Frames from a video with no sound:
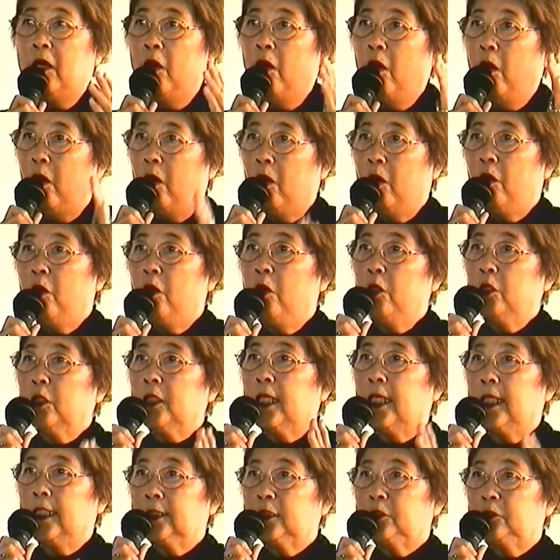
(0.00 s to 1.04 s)
Whole
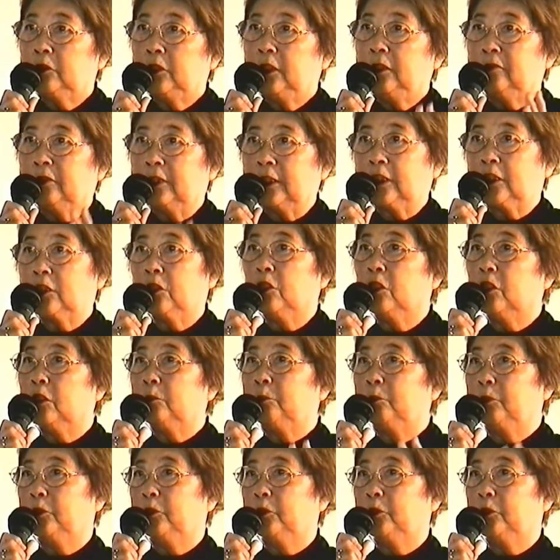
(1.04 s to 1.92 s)
country was so